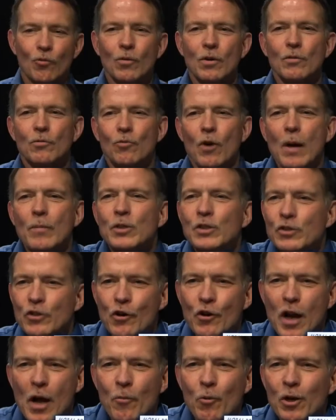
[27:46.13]
Robby Stern,
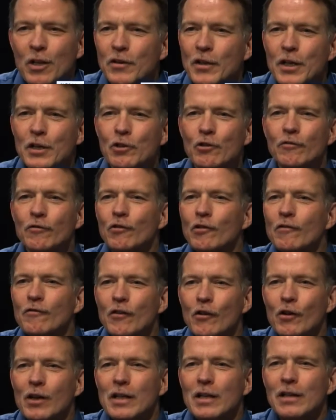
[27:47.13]
I want to thank you for a
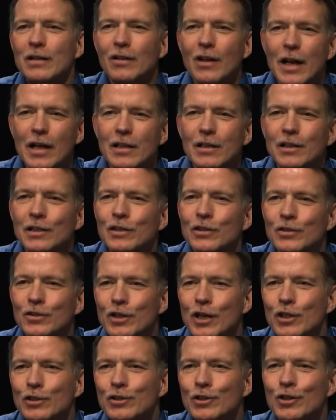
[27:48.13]
very enlightening
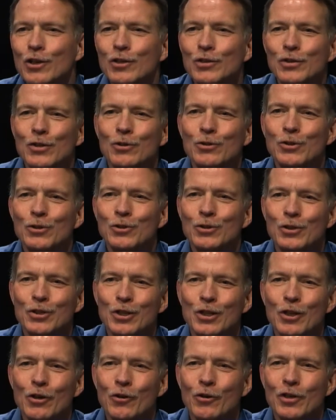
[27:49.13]
discussion on Social
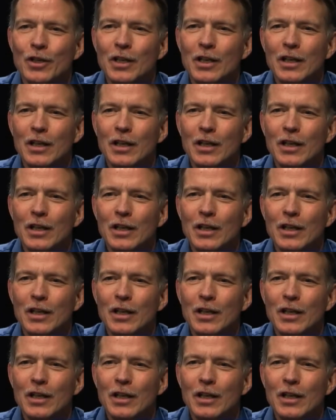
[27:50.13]
Security.